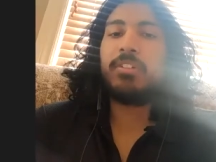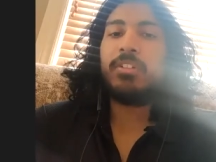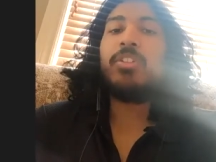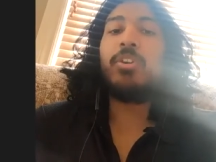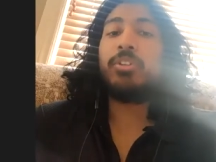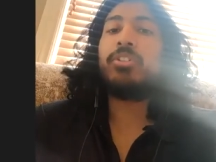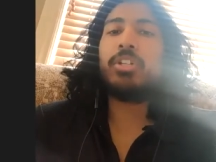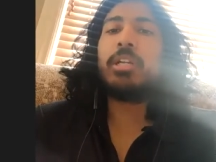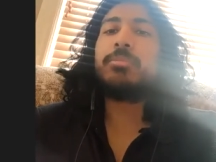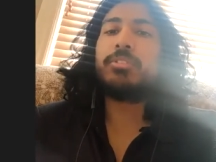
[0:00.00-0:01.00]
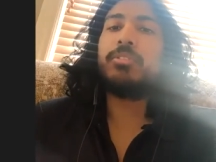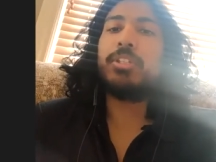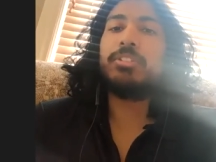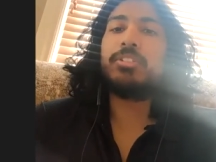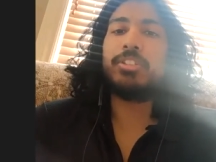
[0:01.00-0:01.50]
No, you're, you're absolutely right,
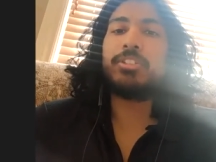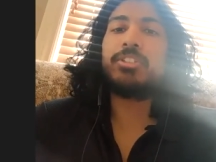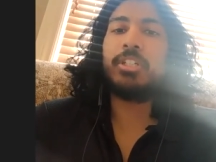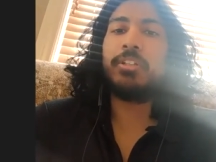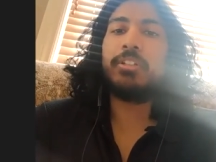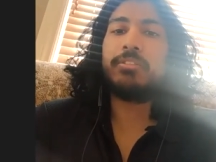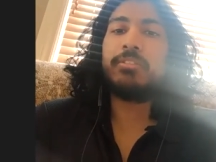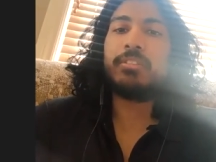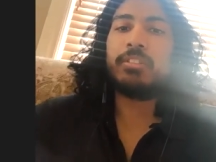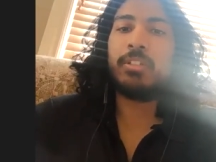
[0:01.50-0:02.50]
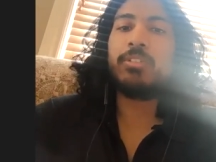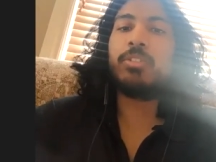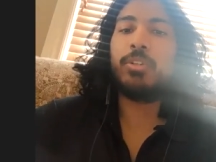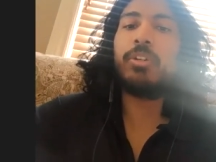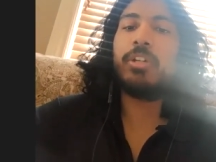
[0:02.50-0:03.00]
Lukash. Uh, I'll
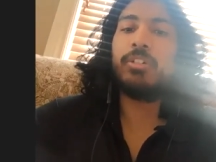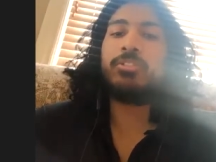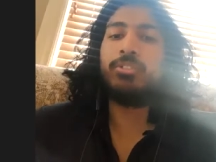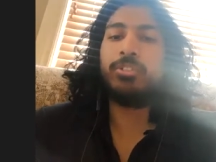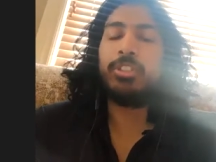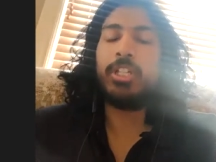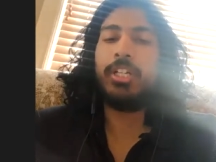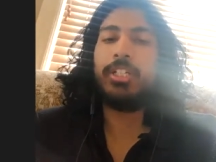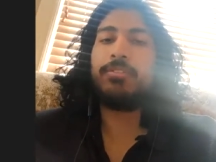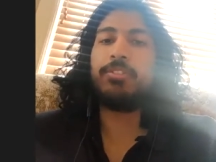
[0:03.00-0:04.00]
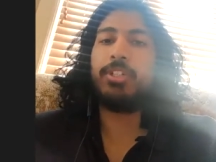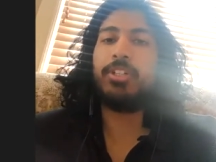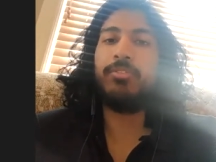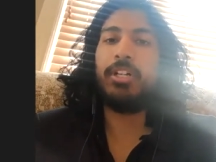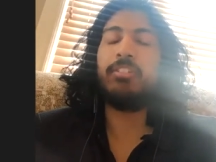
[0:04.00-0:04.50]
go. I'll uh, definitely try the
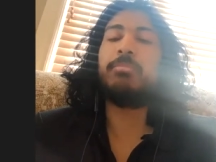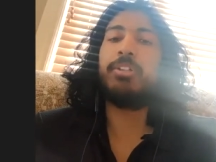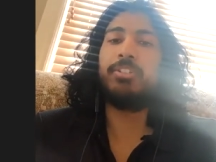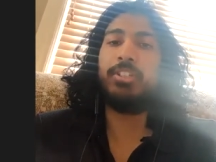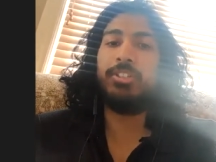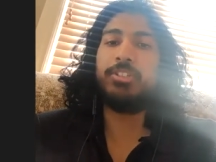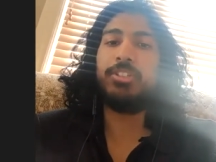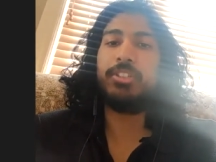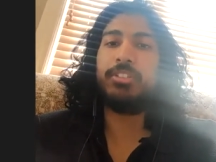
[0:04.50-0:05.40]
valve methodology.